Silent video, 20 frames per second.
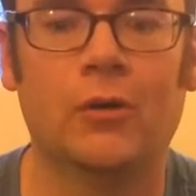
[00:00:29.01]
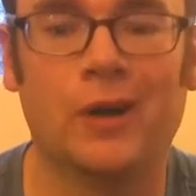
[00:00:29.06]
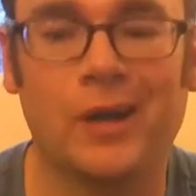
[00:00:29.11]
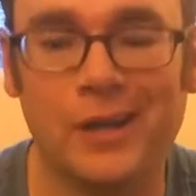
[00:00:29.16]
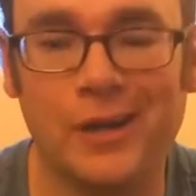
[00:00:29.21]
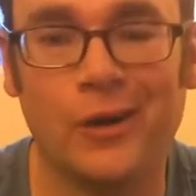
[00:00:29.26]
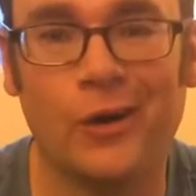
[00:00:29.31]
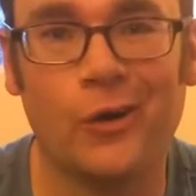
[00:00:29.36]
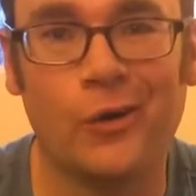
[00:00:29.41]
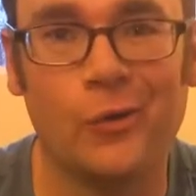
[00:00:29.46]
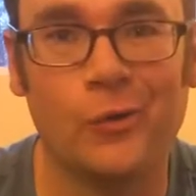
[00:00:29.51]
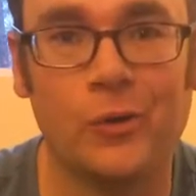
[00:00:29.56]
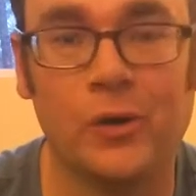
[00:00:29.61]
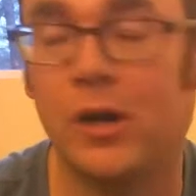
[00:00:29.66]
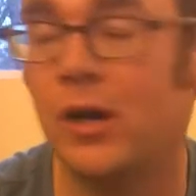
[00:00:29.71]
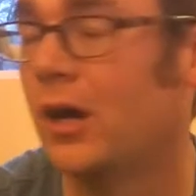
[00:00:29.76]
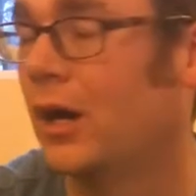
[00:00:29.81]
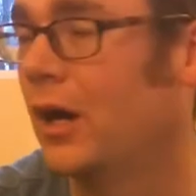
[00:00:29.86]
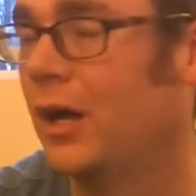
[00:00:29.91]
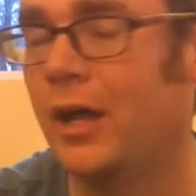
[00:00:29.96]
I know
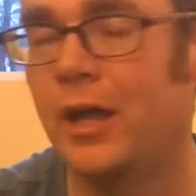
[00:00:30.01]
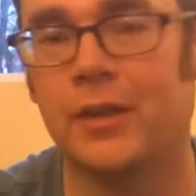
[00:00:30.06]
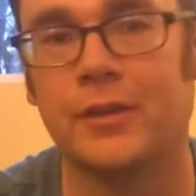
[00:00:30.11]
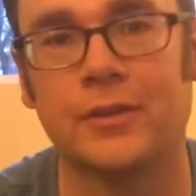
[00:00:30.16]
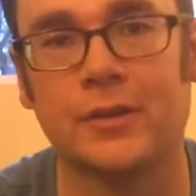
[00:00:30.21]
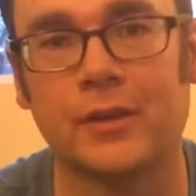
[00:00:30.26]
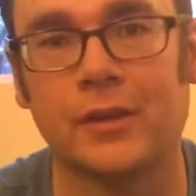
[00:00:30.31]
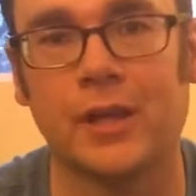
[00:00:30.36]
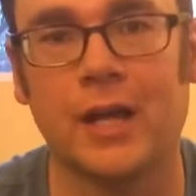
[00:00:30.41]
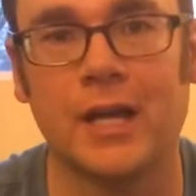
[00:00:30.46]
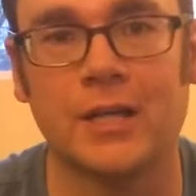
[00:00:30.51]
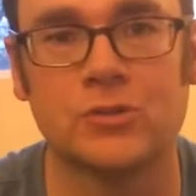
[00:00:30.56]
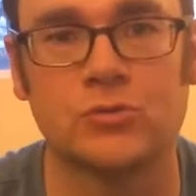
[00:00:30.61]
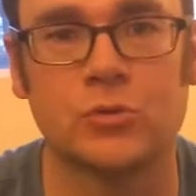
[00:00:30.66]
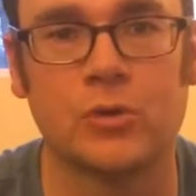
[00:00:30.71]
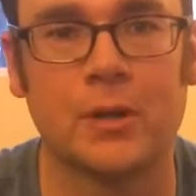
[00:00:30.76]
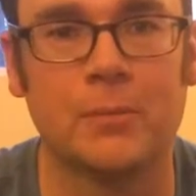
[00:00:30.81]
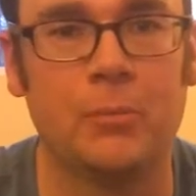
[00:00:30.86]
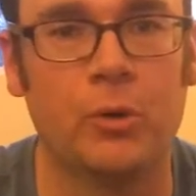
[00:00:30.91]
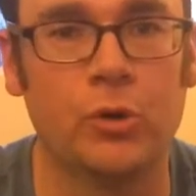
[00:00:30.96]
the last
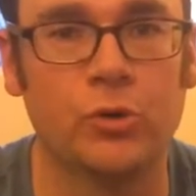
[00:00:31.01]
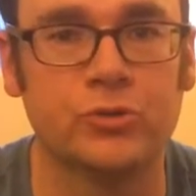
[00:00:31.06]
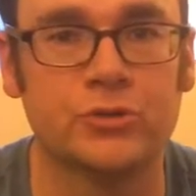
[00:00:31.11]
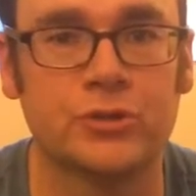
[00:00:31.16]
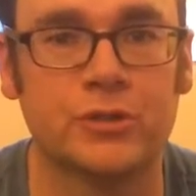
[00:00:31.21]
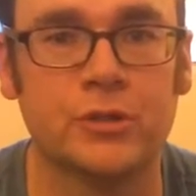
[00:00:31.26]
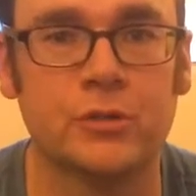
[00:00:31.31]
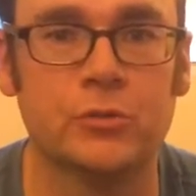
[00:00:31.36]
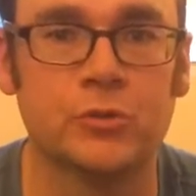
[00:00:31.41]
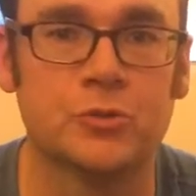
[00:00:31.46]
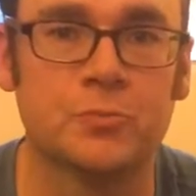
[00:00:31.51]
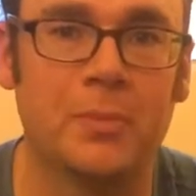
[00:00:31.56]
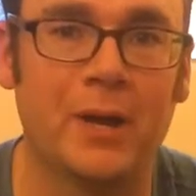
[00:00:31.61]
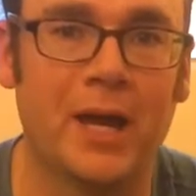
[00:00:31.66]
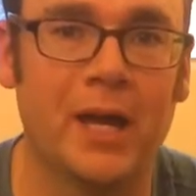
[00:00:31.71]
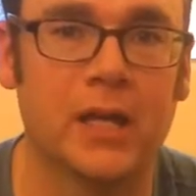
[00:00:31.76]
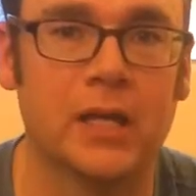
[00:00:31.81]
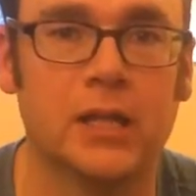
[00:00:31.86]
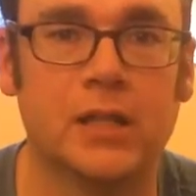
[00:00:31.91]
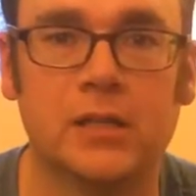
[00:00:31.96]
one I posted was
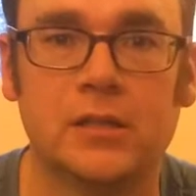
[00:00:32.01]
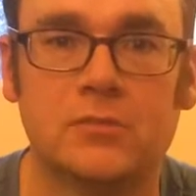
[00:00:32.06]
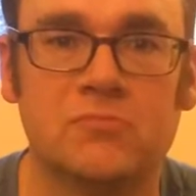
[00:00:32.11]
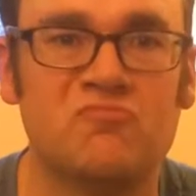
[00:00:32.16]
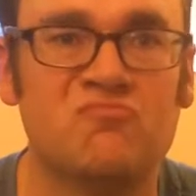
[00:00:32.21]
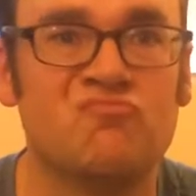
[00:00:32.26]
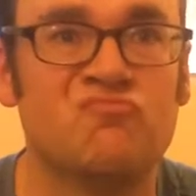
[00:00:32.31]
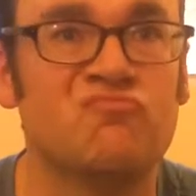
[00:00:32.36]
back in